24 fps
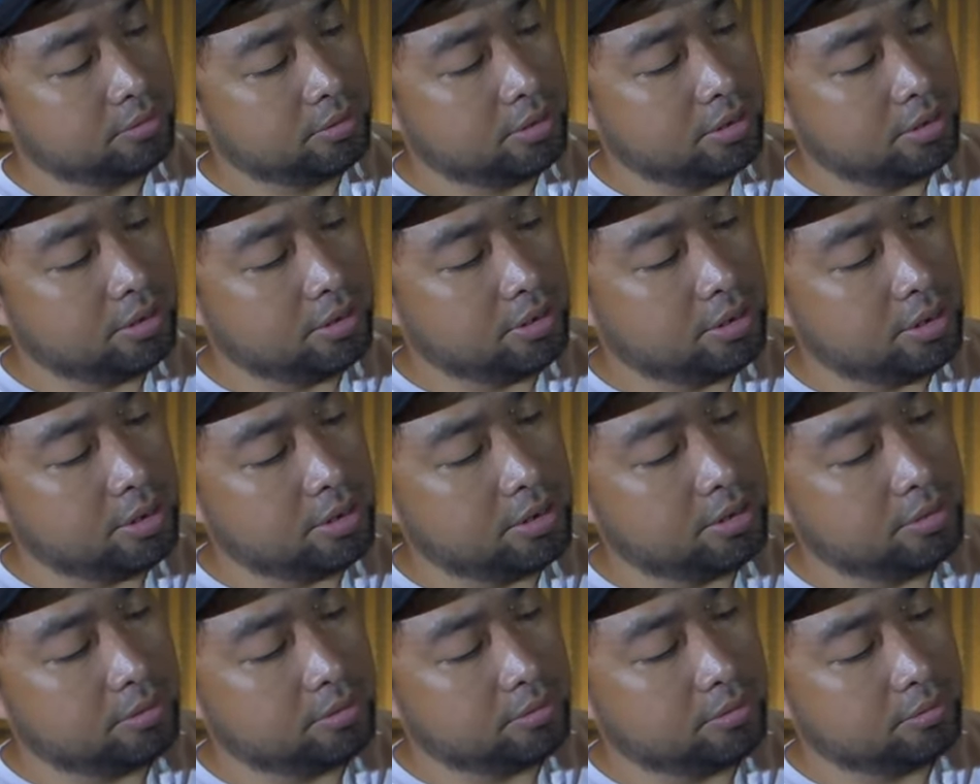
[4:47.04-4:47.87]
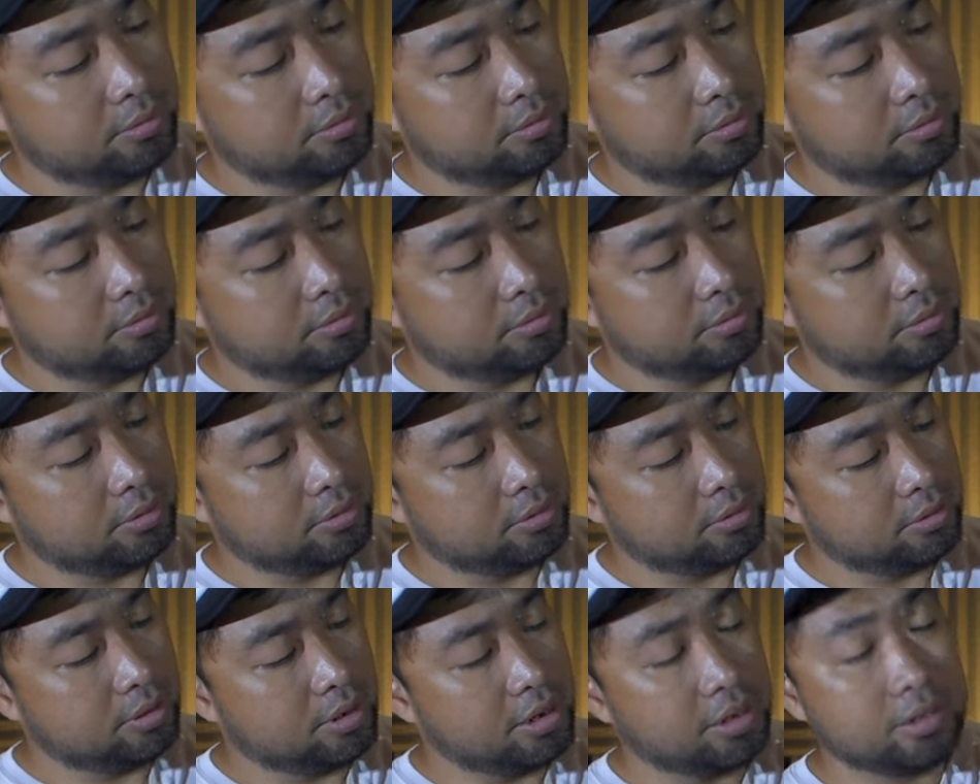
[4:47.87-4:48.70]
and then
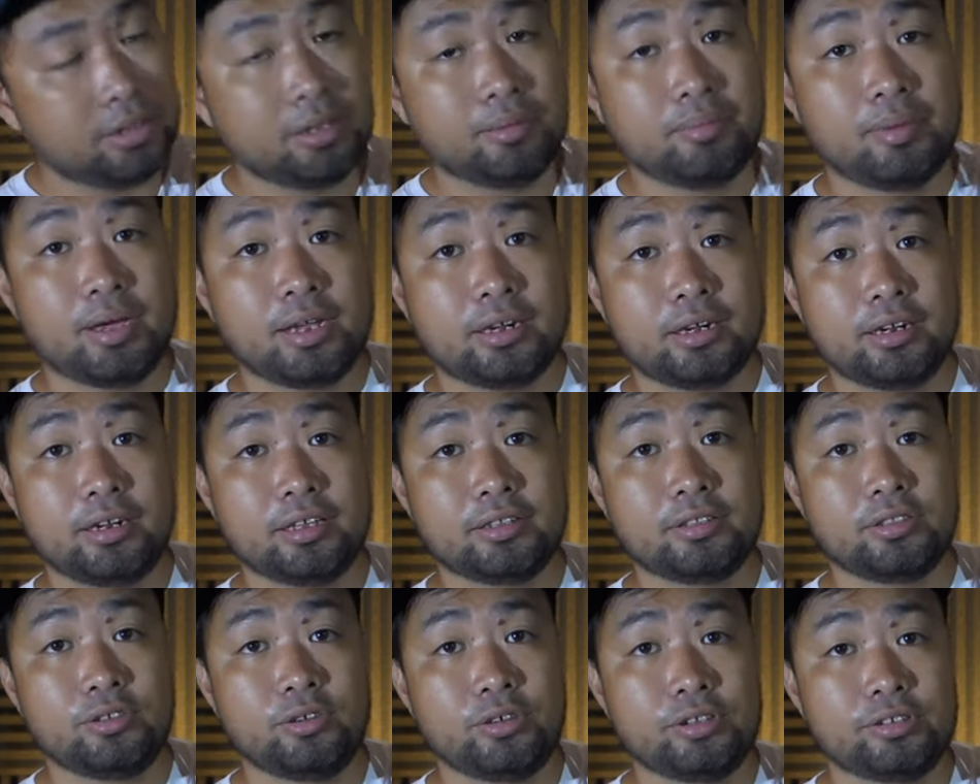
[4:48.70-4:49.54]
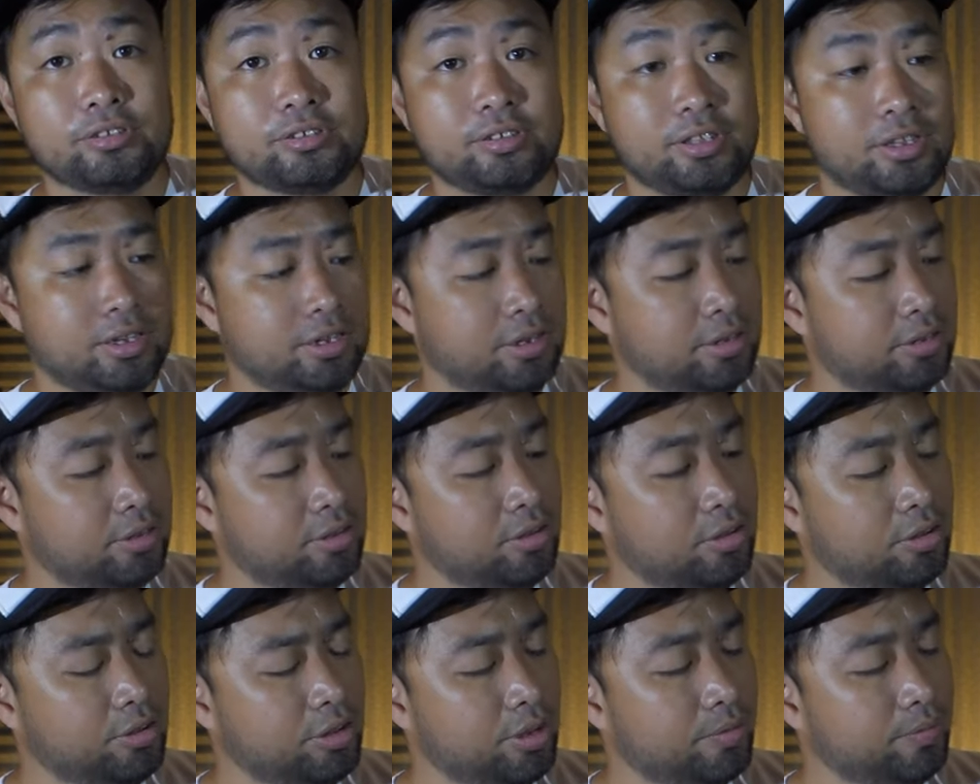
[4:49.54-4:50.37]
let the magnet do its thing
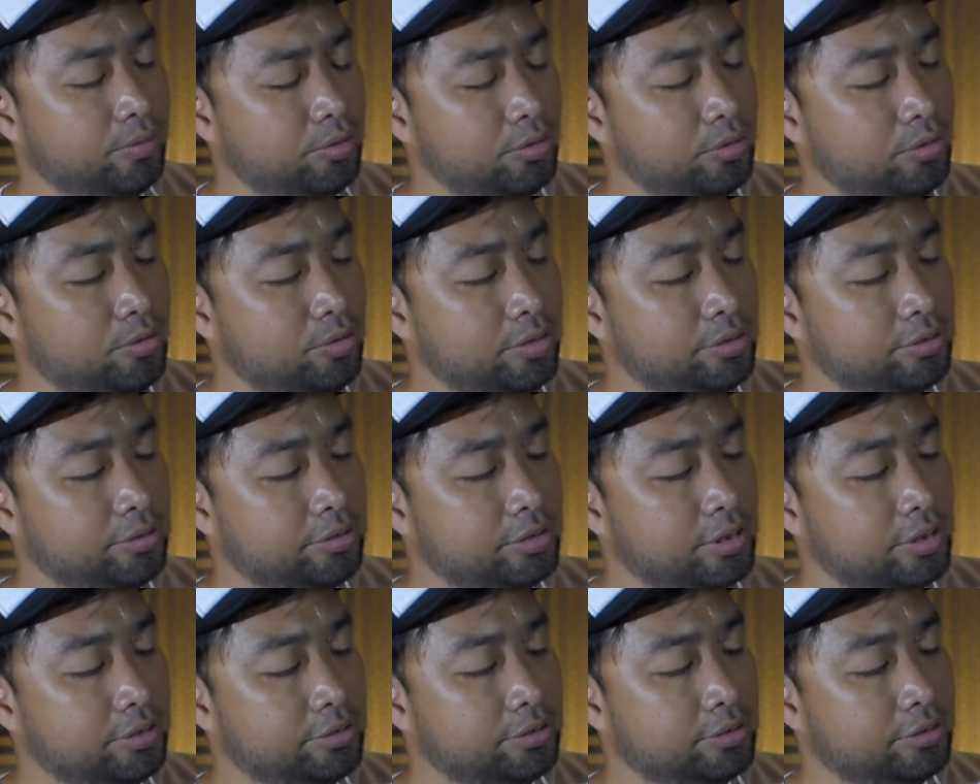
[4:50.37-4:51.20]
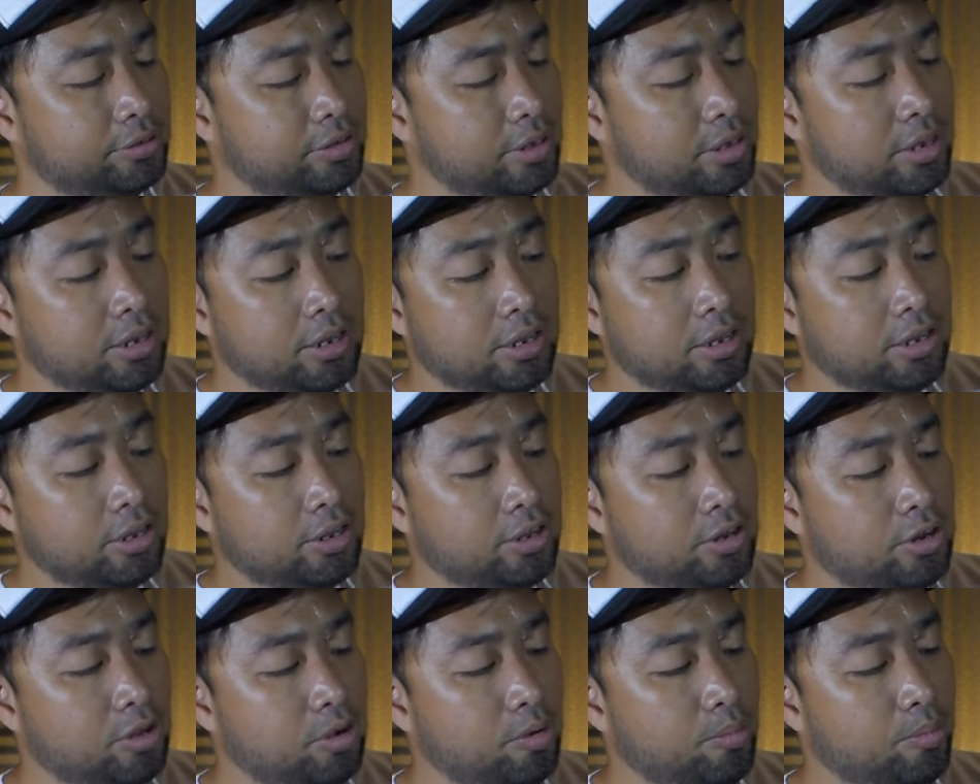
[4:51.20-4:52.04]
all you have to do is just
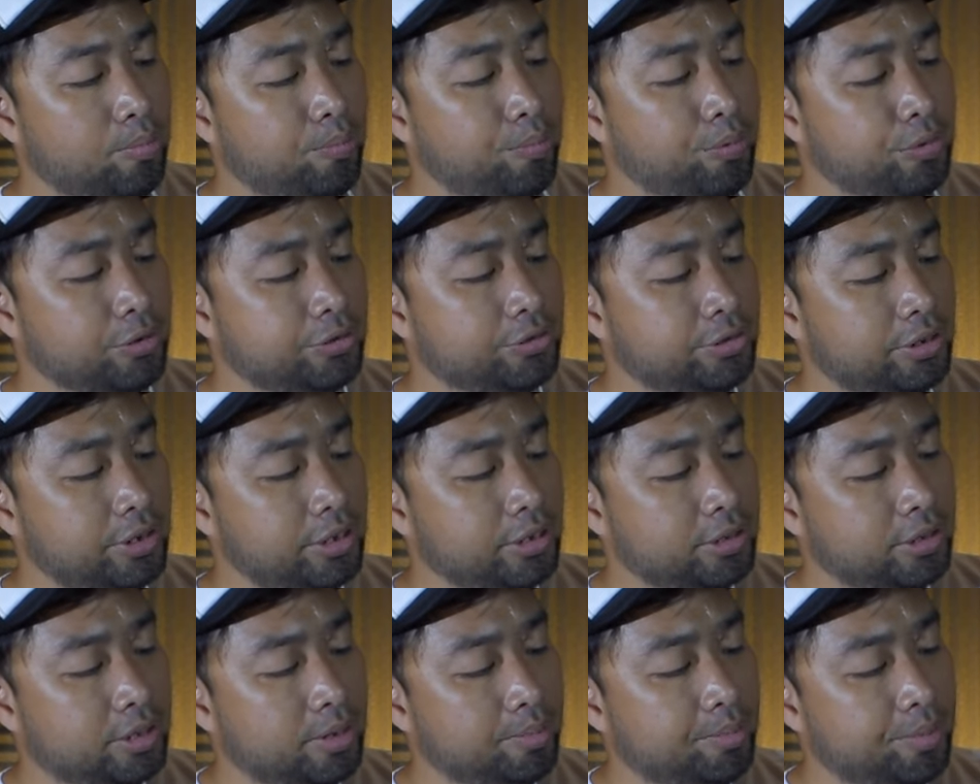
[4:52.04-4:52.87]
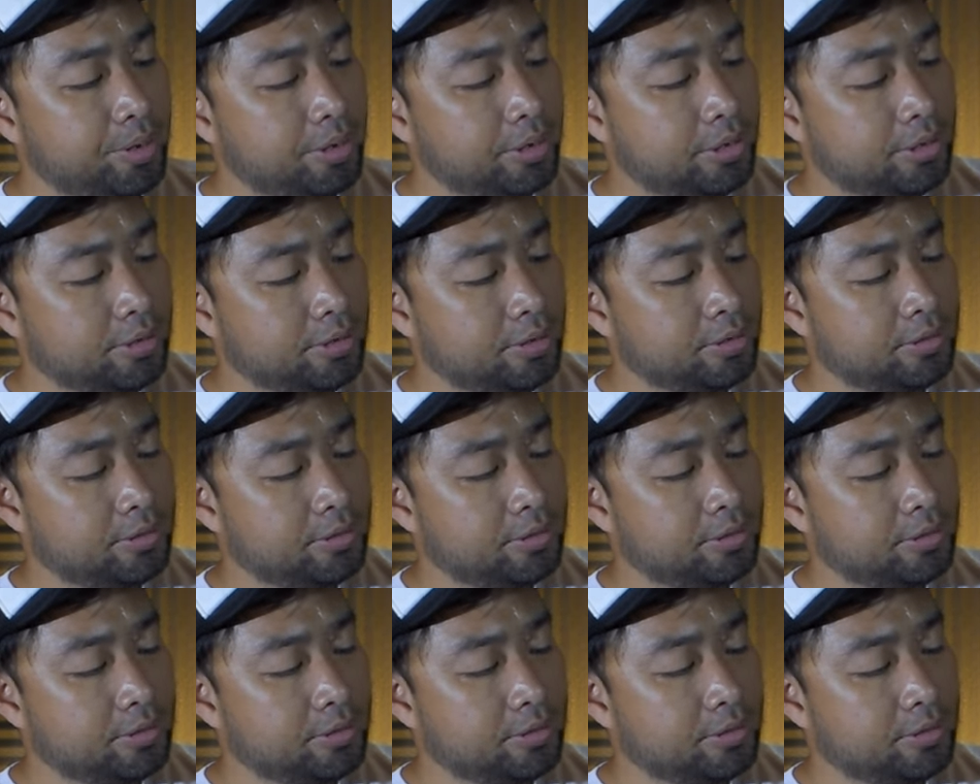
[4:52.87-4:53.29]
you know push it a bit